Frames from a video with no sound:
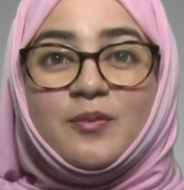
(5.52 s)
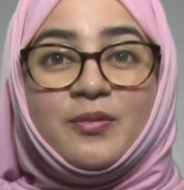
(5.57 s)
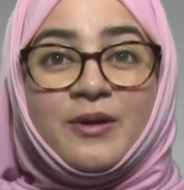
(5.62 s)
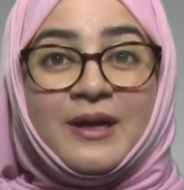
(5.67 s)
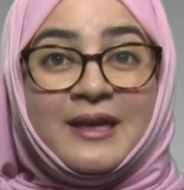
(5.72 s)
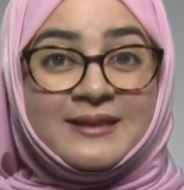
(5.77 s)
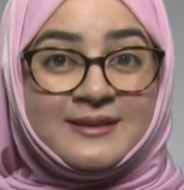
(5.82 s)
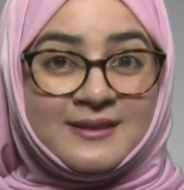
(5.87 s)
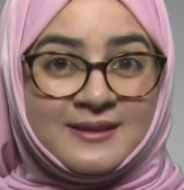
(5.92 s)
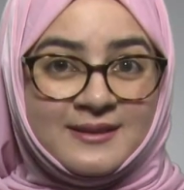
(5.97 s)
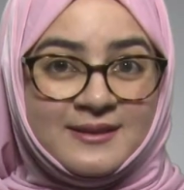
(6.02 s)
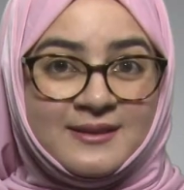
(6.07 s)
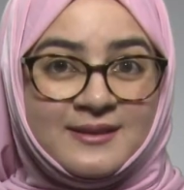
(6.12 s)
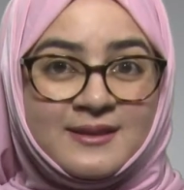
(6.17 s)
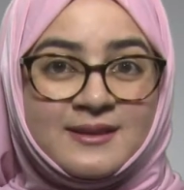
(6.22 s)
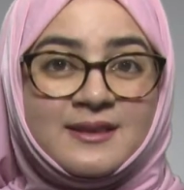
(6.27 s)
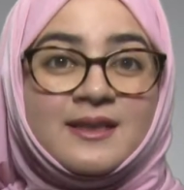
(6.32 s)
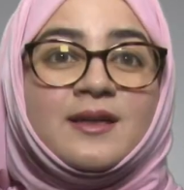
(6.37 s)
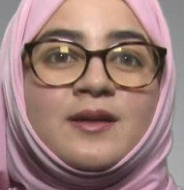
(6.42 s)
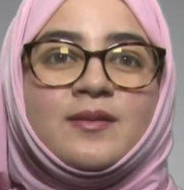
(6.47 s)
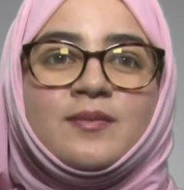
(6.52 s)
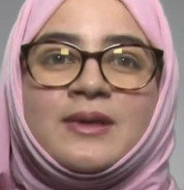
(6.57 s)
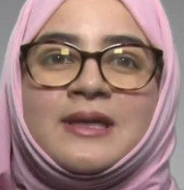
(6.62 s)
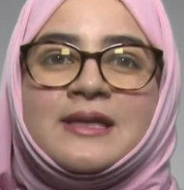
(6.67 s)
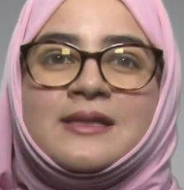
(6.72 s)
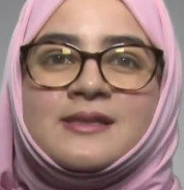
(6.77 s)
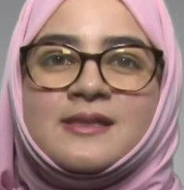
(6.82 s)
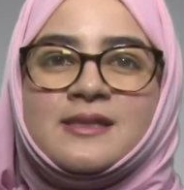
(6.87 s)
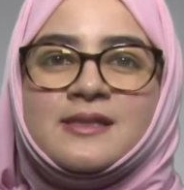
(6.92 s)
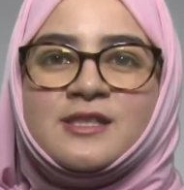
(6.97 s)
Presence
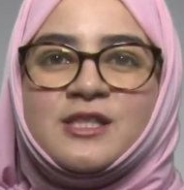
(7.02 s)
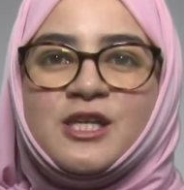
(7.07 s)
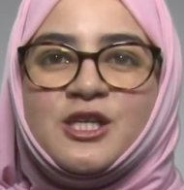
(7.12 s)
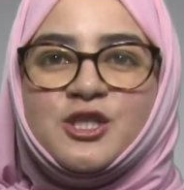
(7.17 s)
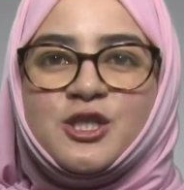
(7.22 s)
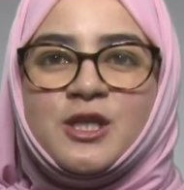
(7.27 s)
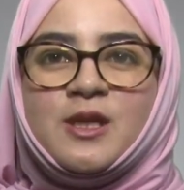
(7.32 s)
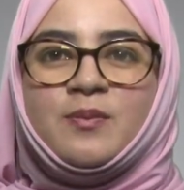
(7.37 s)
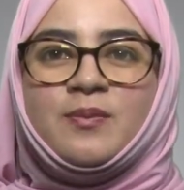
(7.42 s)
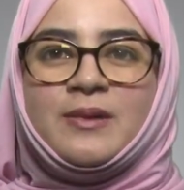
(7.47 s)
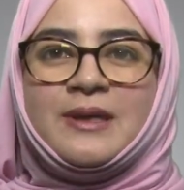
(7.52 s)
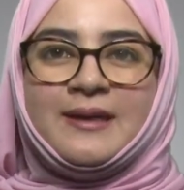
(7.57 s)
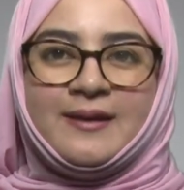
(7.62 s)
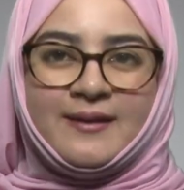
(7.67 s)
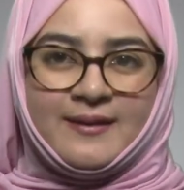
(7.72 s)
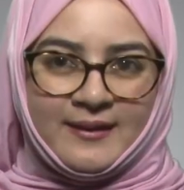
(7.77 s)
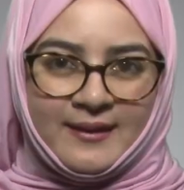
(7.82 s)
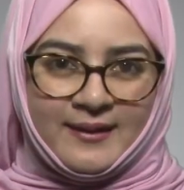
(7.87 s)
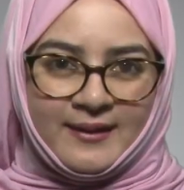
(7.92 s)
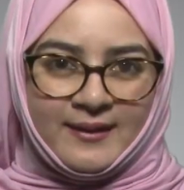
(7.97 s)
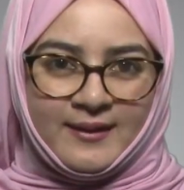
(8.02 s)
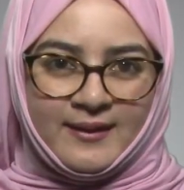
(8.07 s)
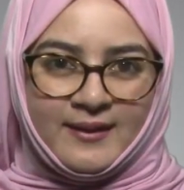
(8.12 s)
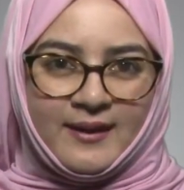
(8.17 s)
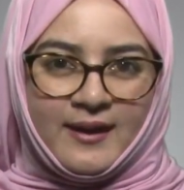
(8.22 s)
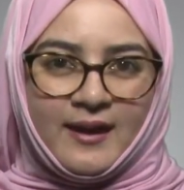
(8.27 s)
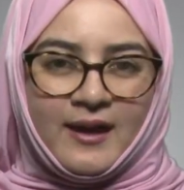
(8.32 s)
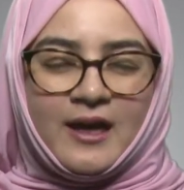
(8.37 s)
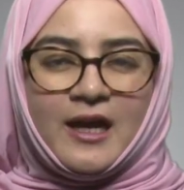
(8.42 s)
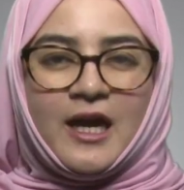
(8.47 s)
means essentially being there
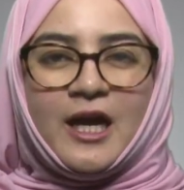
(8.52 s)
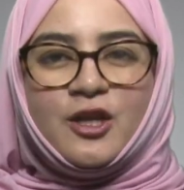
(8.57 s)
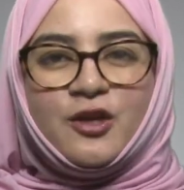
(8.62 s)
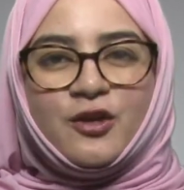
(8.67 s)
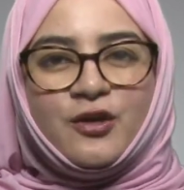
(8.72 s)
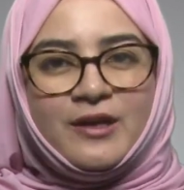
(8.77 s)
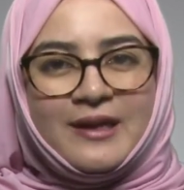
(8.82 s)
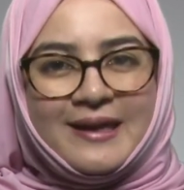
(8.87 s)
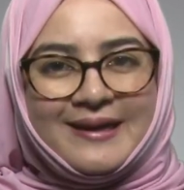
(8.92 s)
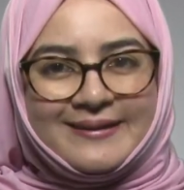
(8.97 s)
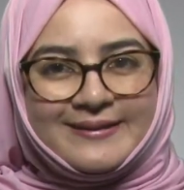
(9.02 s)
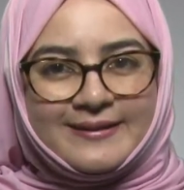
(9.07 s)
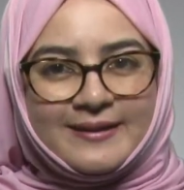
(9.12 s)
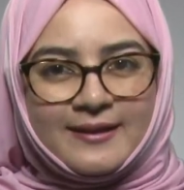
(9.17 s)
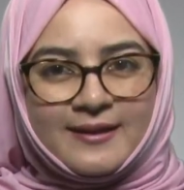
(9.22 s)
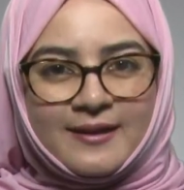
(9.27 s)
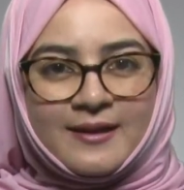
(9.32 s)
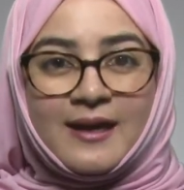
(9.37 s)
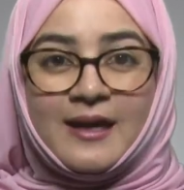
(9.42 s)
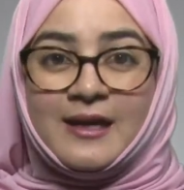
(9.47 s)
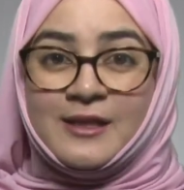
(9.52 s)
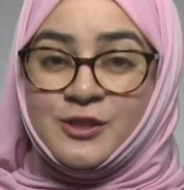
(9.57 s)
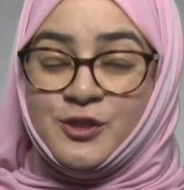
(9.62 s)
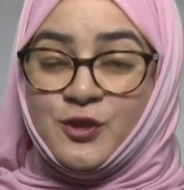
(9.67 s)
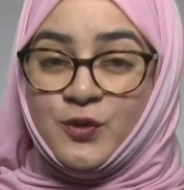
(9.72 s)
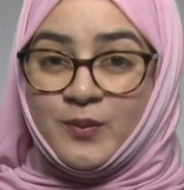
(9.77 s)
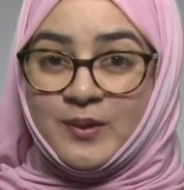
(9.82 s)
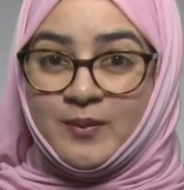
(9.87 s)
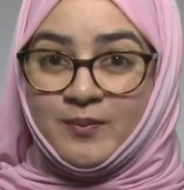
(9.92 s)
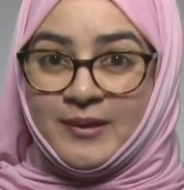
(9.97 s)
and connecting as
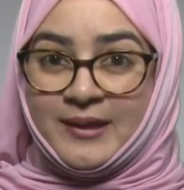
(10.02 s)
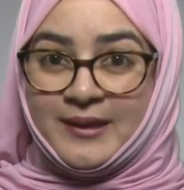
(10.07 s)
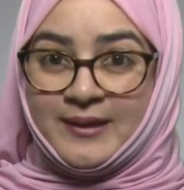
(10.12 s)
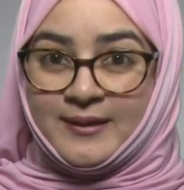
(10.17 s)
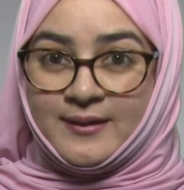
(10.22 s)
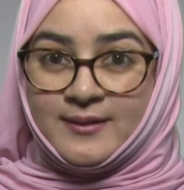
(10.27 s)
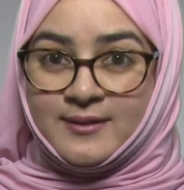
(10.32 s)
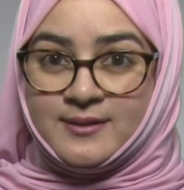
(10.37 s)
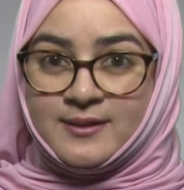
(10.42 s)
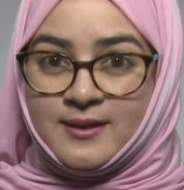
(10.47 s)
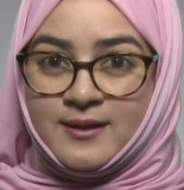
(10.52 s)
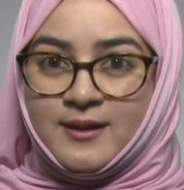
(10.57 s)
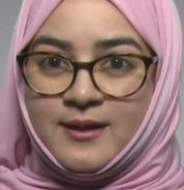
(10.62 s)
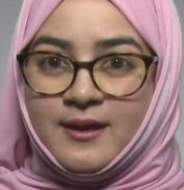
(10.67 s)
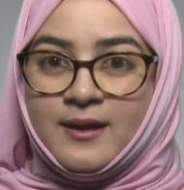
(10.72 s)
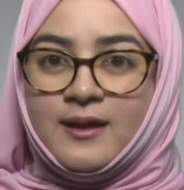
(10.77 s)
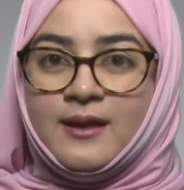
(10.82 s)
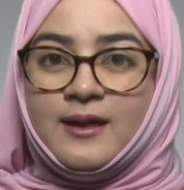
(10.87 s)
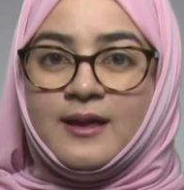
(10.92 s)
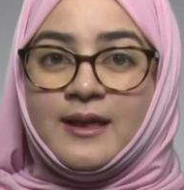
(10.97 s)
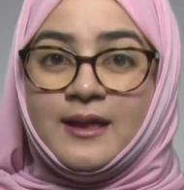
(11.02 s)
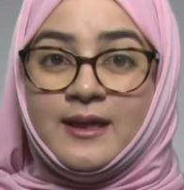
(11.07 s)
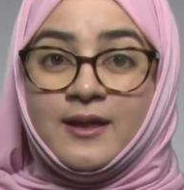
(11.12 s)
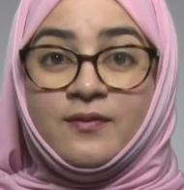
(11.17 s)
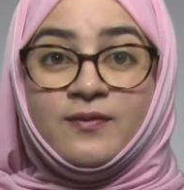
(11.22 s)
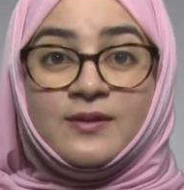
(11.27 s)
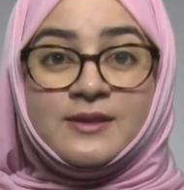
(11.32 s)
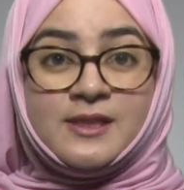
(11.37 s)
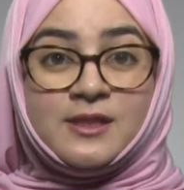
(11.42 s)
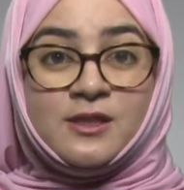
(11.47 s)
human beings. In
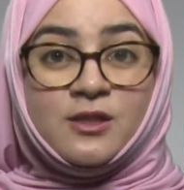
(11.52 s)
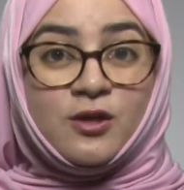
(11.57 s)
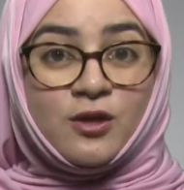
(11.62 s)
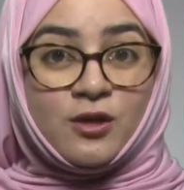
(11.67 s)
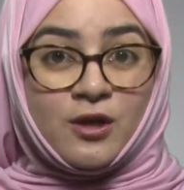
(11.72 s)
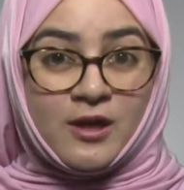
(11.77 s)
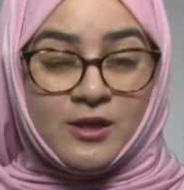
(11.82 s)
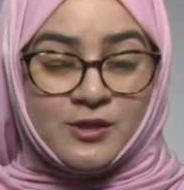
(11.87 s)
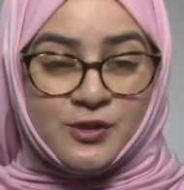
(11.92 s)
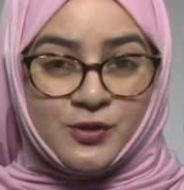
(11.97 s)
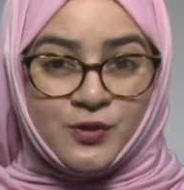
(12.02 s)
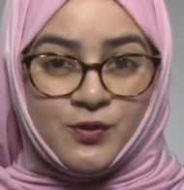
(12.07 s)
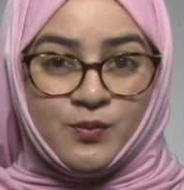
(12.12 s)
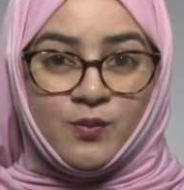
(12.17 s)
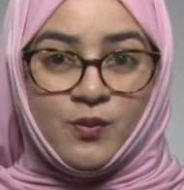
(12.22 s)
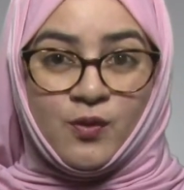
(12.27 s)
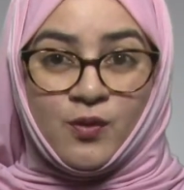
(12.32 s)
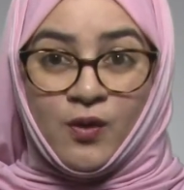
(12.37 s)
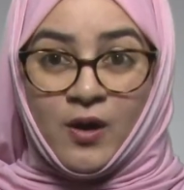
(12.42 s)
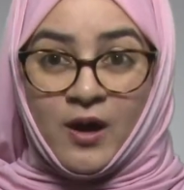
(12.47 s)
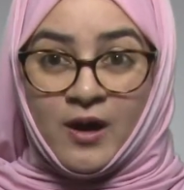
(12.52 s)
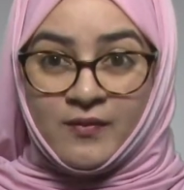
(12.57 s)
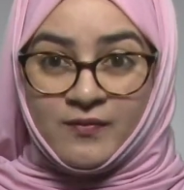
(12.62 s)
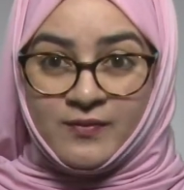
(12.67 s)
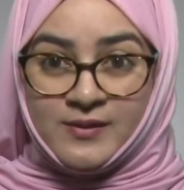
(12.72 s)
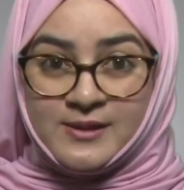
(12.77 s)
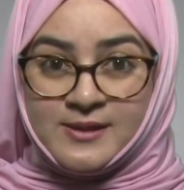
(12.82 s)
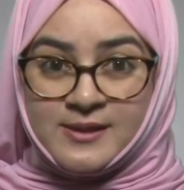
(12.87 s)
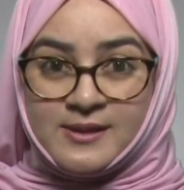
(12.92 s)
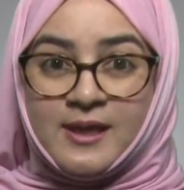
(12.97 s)
a physical classroom or
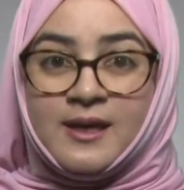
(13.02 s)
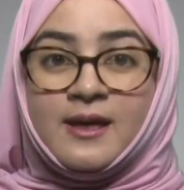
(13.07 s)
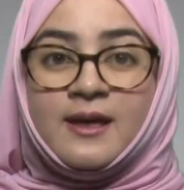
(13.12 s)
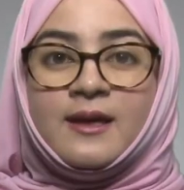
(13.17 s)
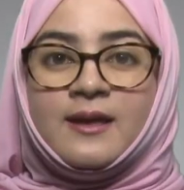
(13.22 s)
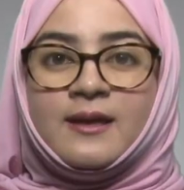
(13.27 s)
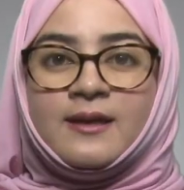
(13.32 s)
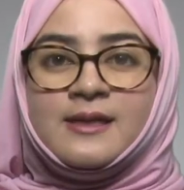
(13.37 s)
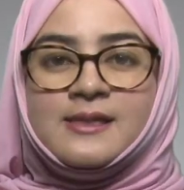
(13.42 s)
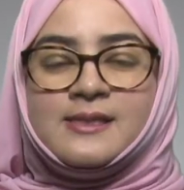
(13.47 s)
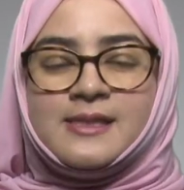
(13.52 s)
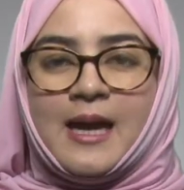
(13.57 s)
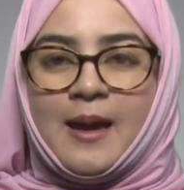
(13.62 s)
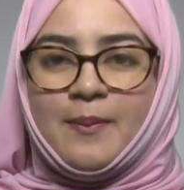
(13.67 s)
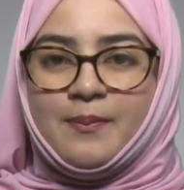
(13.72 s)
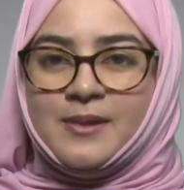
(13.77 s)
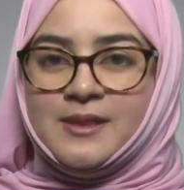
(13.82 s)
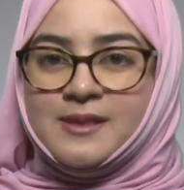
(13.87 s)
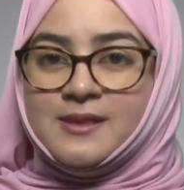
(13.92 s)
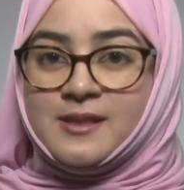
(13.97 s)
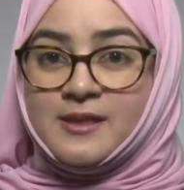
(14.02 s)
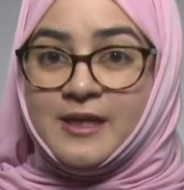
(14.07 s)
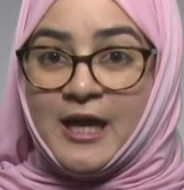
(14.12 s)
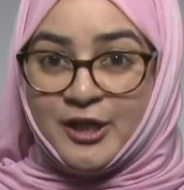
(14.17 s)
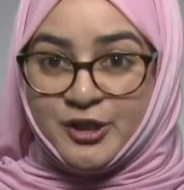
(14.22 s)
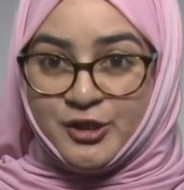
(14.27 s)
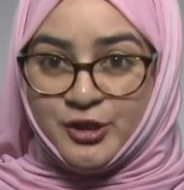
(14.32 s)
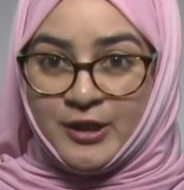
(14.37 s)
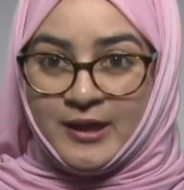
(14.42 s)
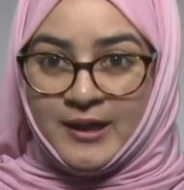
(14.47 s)
office, this happens
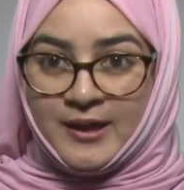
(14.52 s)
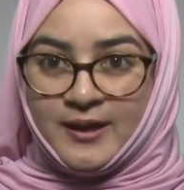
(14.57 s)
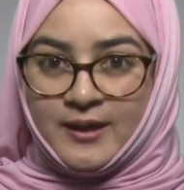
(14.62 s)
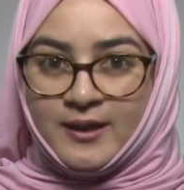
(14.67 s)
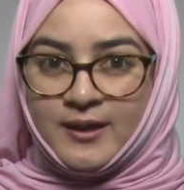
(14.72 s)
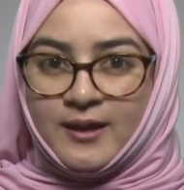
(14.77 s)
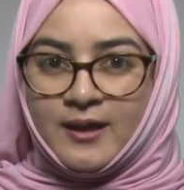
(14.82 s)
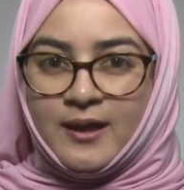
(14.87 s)
naturally.